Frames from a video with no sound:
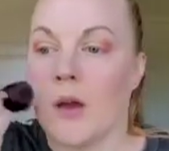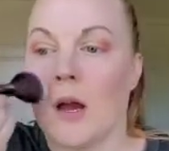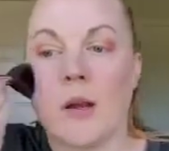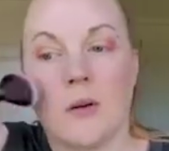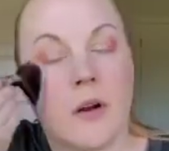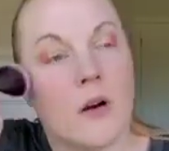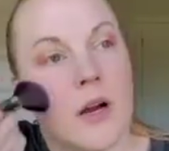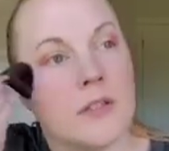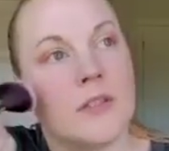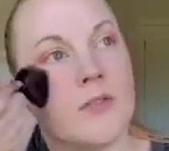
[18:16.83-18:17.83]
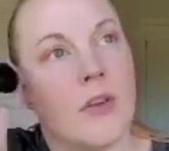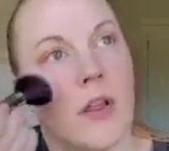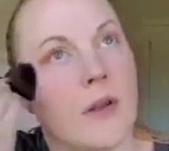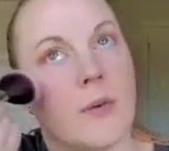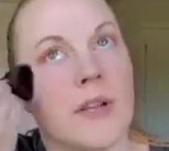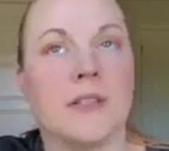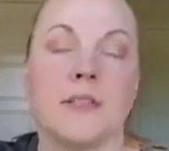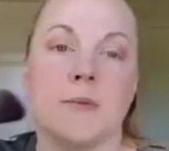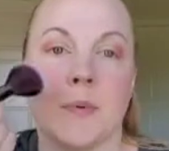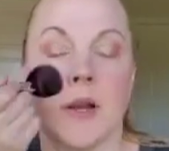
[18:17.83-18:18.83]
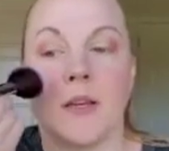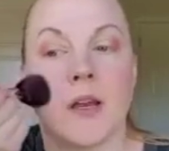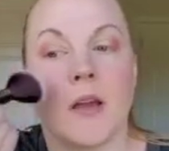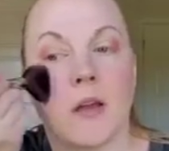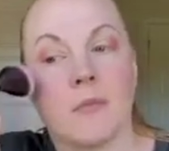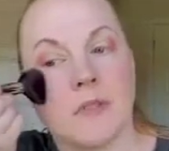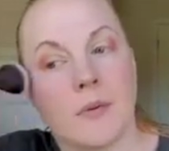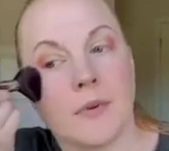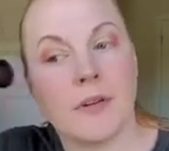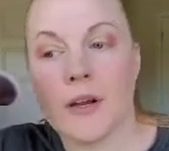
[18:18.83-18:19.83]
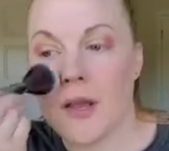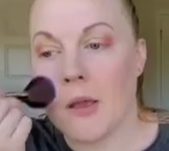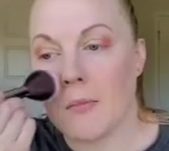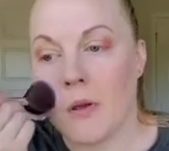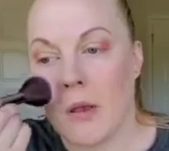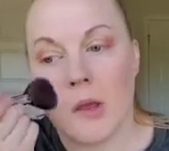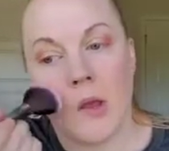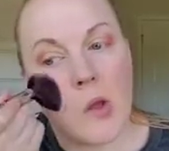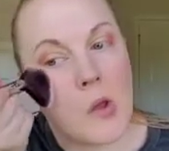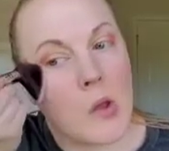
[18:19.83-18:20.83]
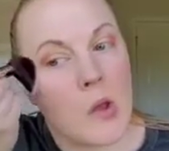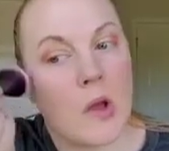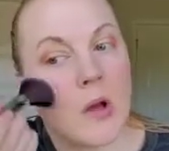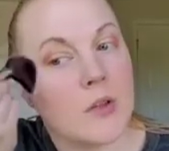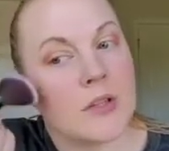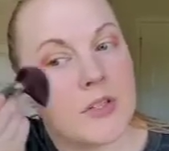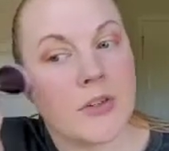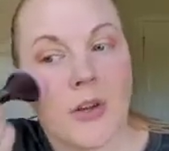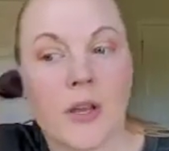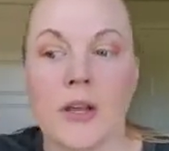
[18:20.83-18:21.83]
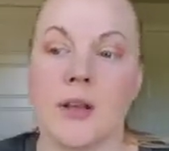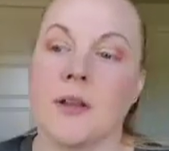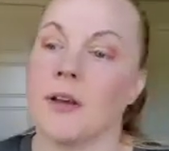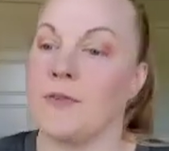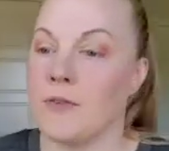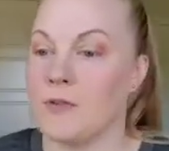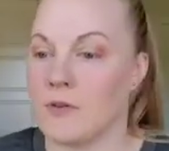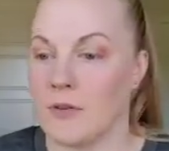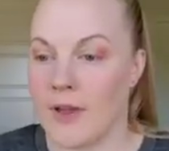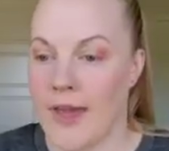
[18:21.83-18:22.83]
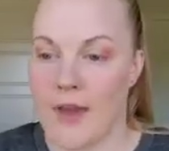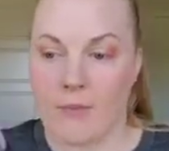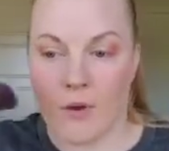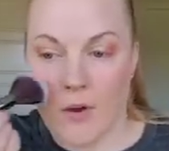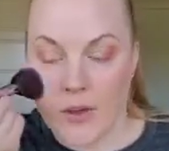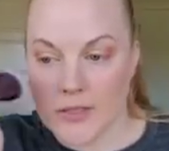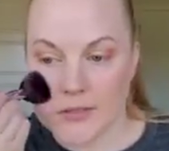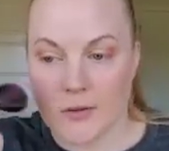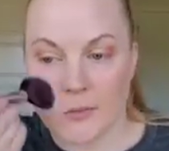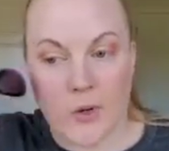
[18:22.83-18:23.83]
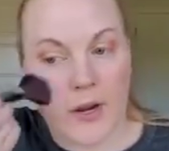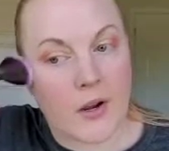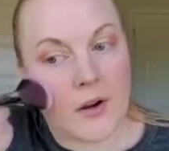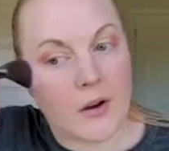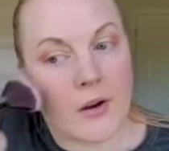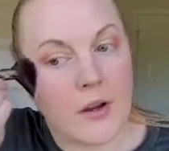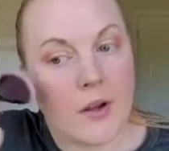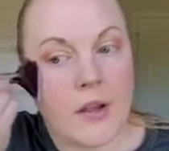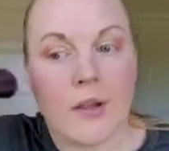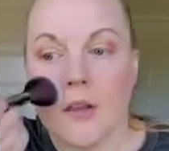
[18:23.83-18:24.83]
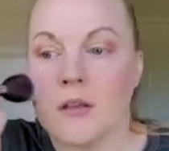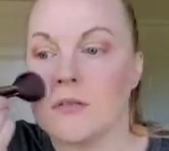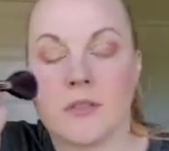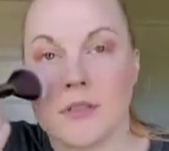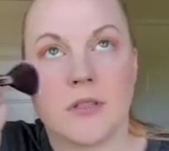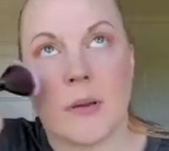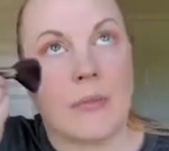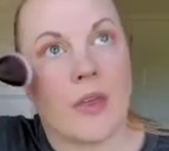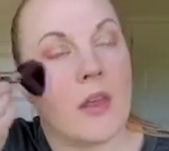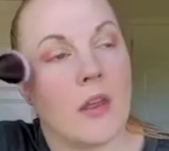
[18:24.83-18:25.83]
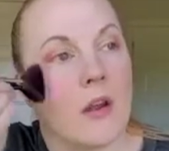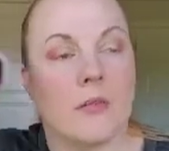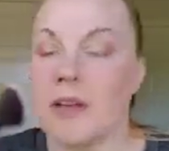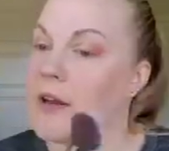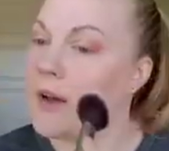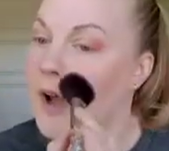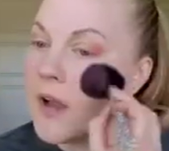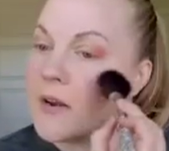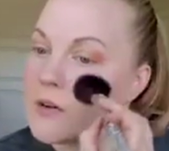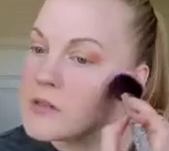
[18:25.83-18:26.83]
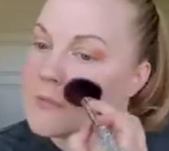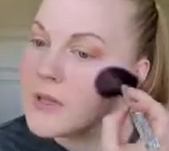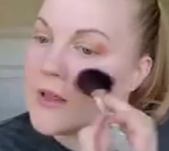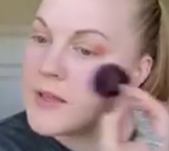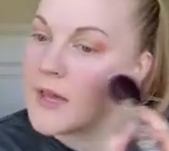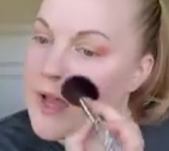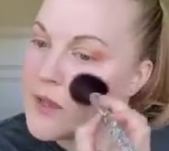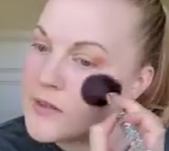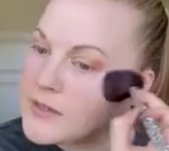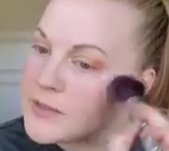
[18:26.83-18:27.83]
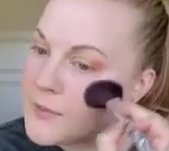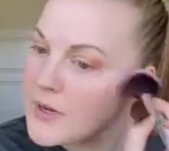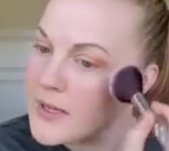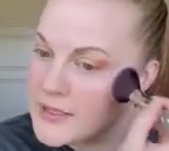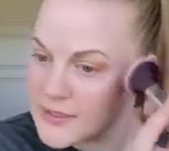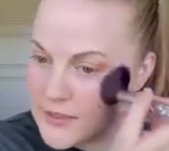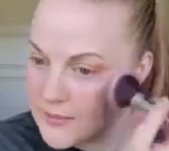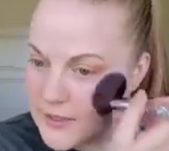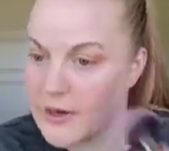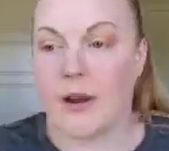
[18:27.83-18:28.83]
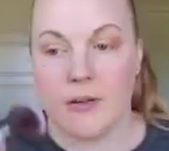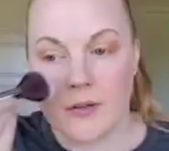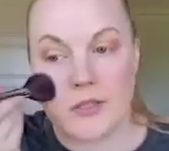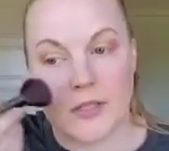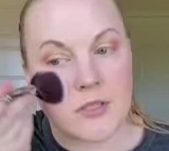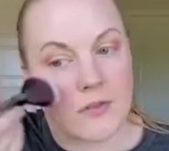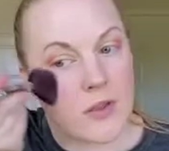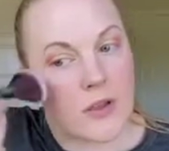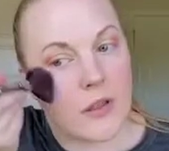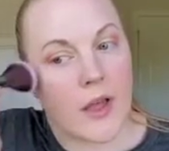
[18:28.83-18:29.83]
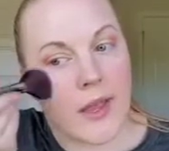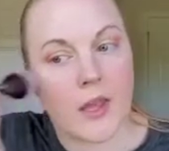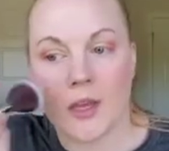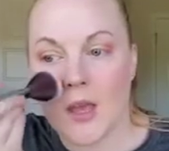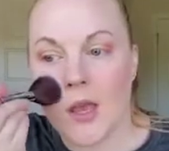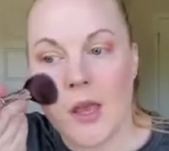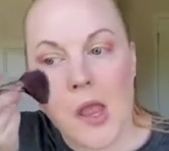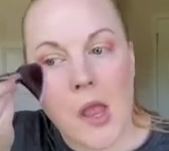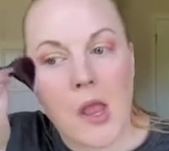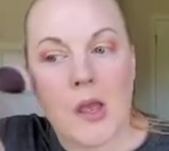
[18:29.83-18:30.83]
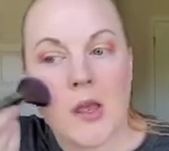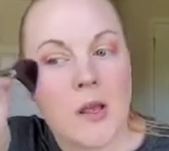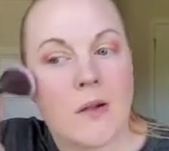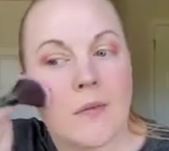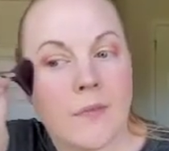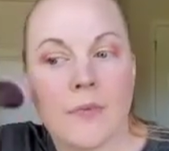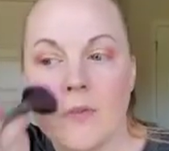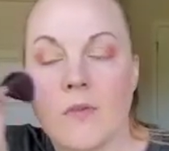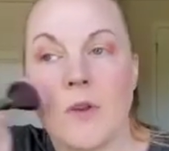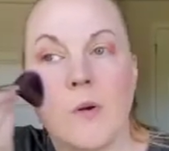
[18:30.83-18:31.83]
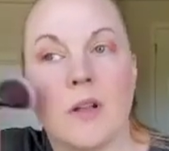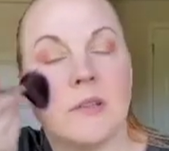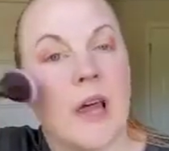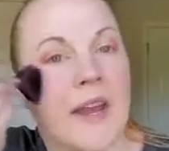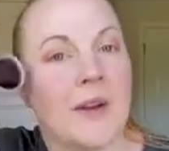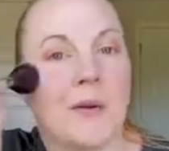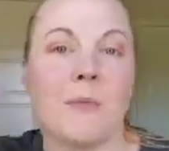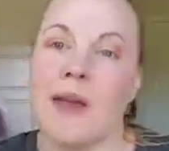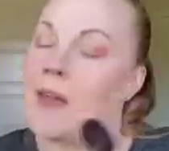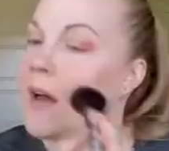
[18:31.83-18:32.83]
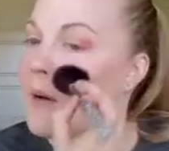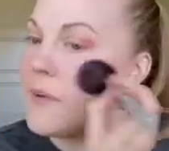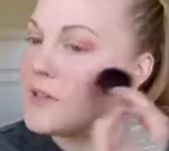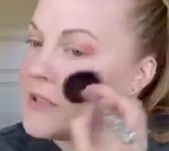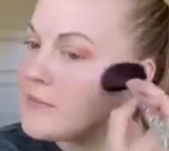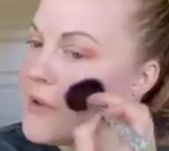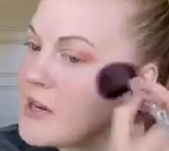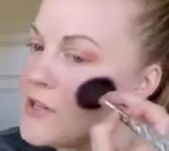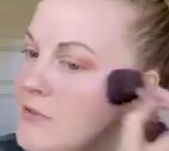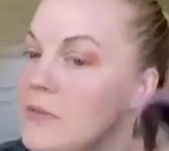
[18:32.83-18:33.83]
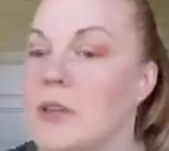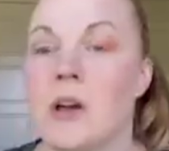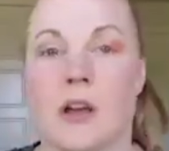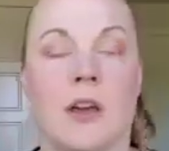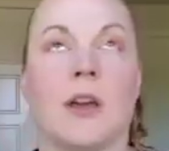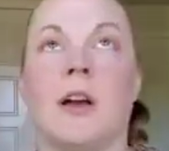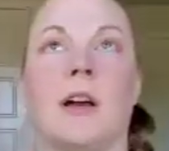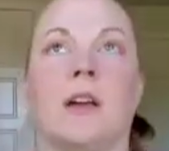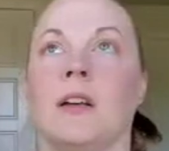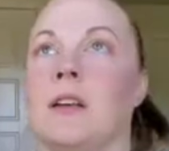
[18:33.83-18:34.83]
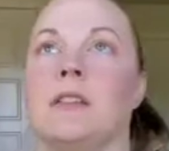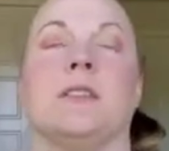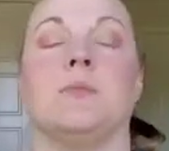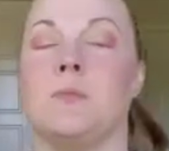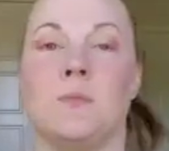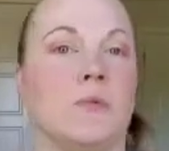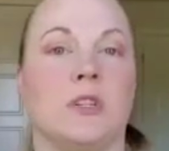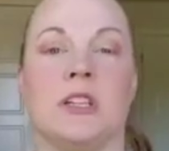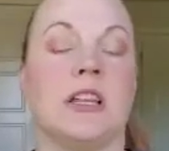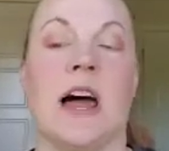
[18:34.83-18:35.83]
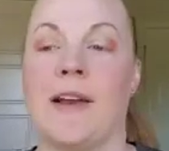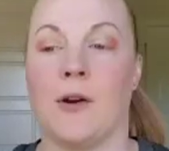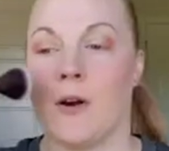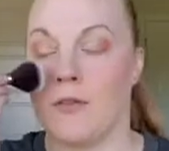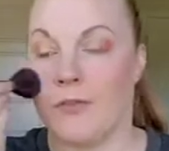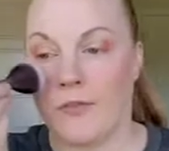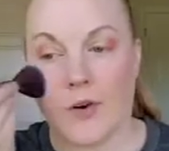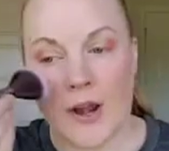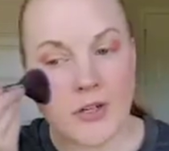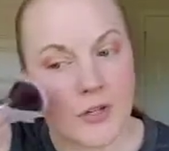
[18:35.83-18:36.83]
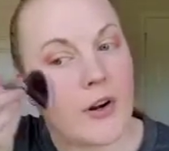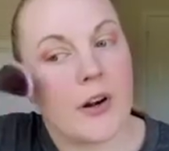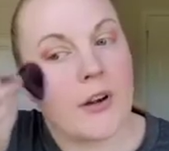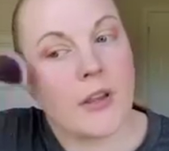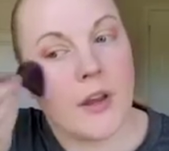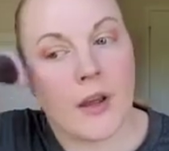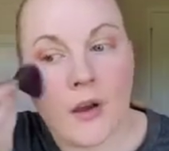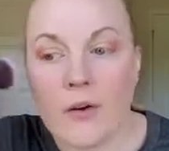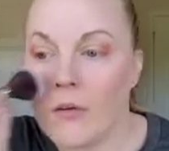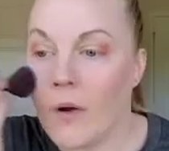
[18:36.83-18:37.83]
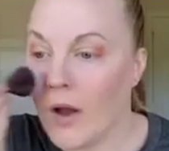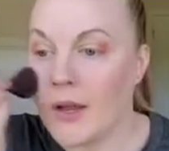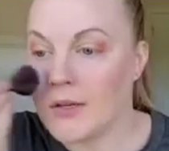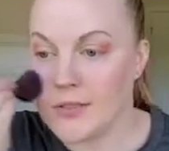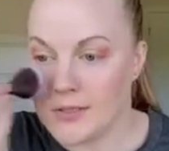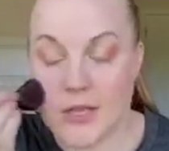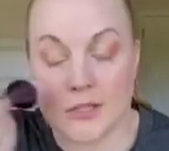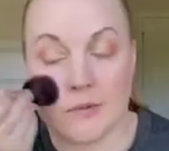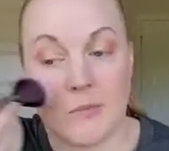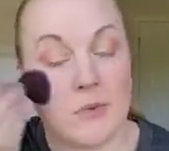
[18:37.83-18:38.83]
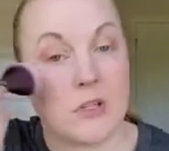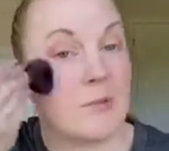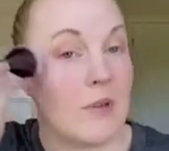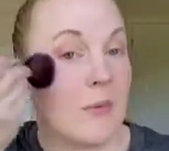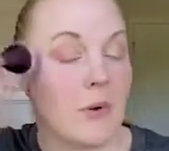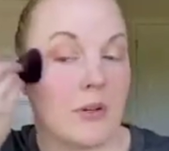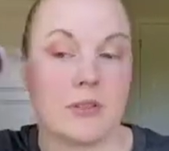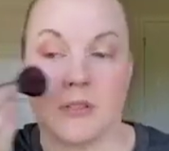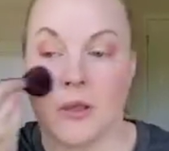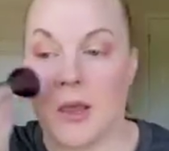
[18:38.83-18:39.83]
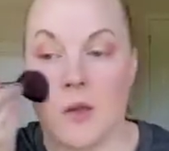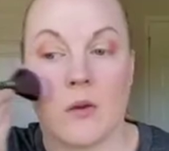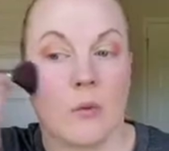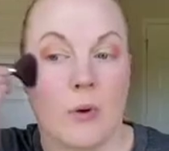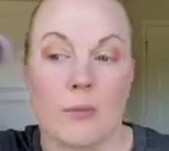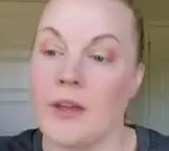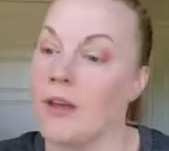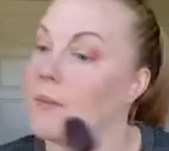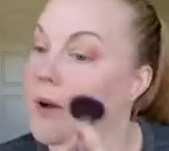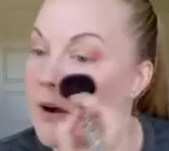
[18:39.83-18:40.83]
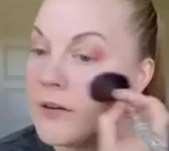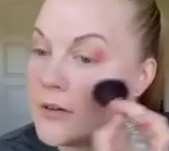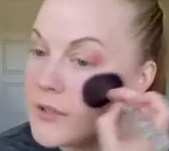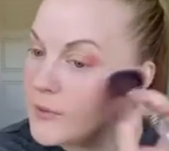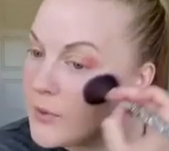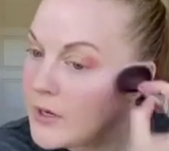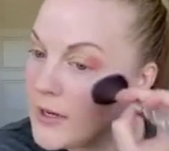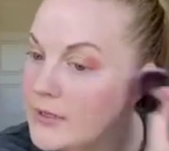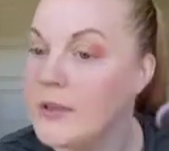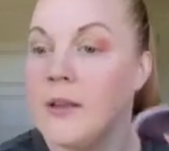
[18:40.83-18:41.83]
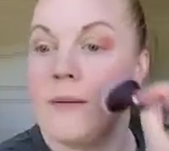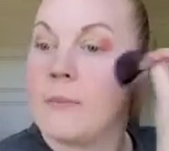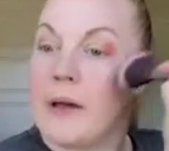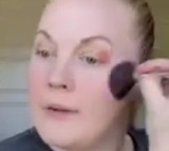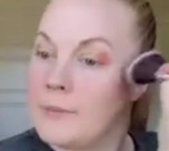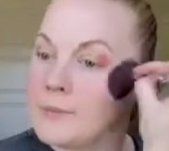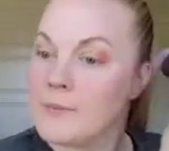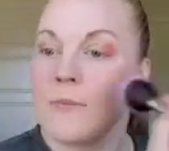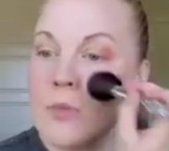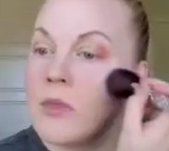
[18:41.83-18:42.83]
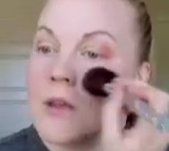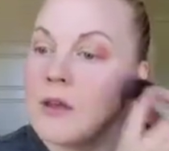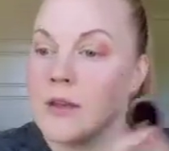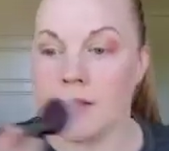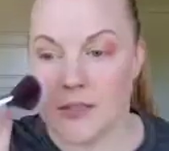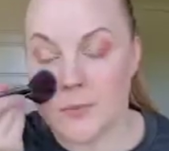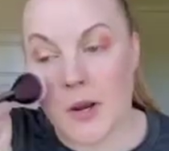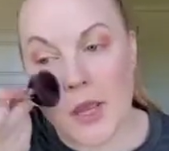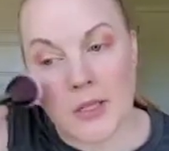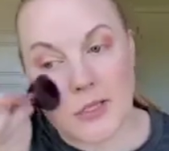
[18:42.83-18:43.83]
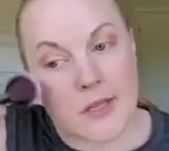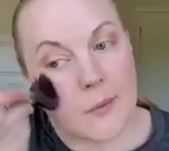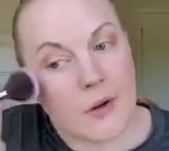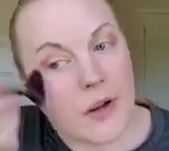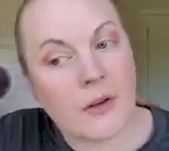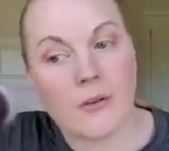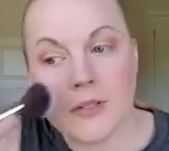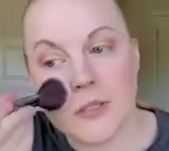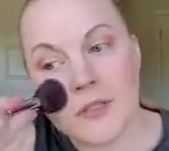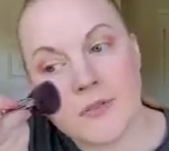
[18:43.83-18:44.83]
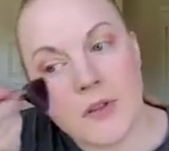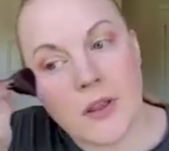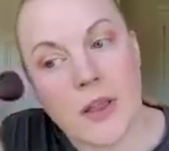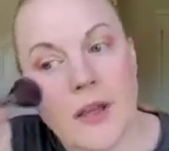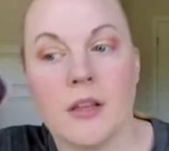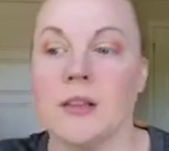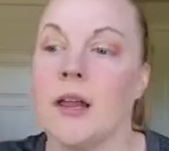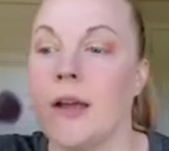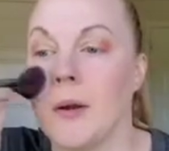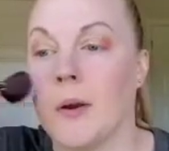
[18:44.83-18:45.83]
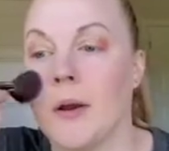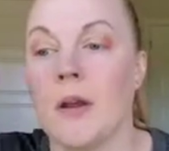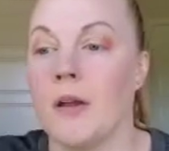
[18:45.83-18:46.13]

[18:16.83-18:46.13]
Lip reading: I don't know, I just feel like when it's springtime, summertime, unless you're getting like full glam going somewhere, something, you know, date night or something like that. In the spring and summer, I always just feel like if you do a lighter makeup, it just makes you look lighter, fresher, you know. That's just me personally. You can wear makeup however you want, but in the spring and summer I always just feel like a lighter